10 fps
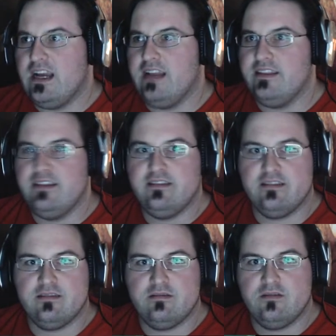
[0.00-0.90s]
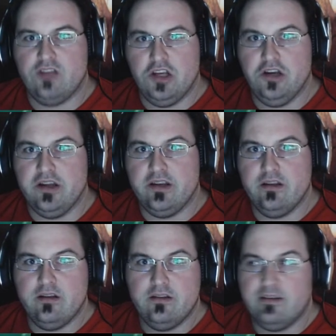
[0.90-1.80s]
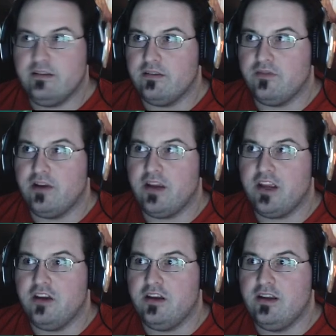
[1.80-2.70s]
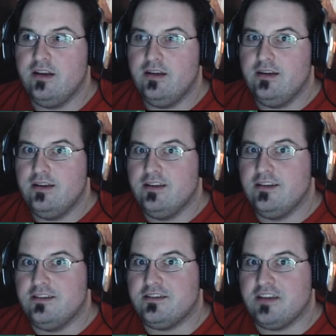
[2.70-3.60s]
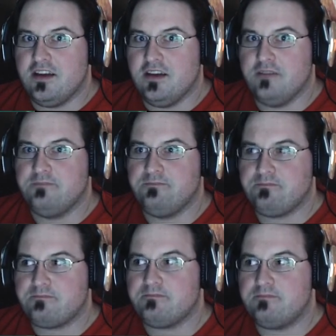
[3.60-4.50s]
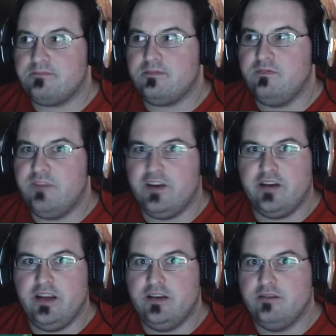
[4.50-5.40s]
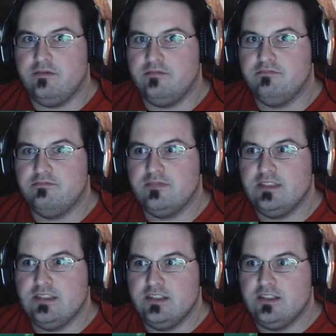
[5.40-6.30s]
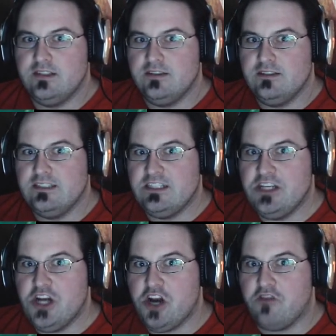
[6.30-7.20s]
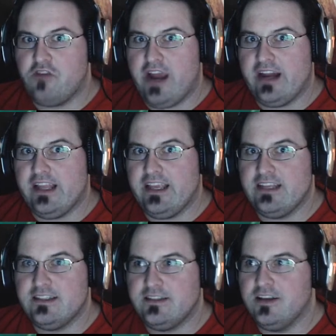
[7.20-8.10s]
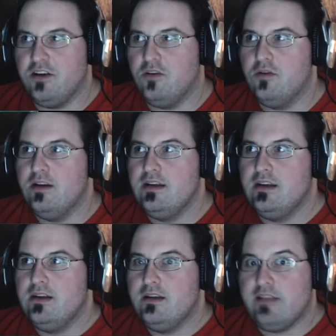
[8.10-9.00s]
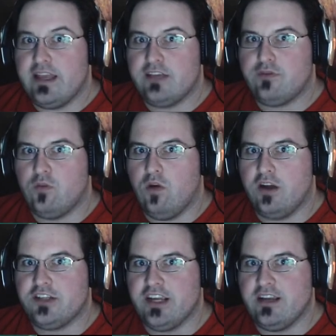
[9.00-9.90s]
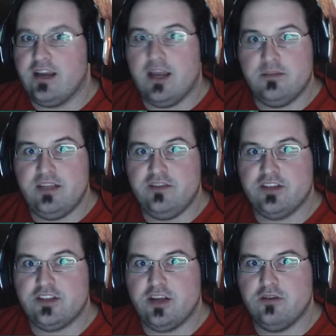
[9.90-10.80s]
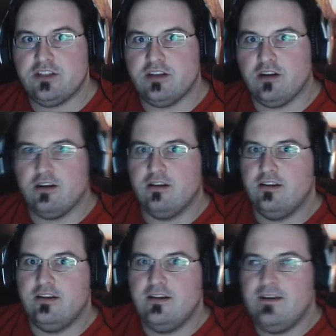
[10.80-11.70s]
God, this is good. This is very good. It's, very nerve-rattling. So, thanks for watching. I'm Devious Toaster.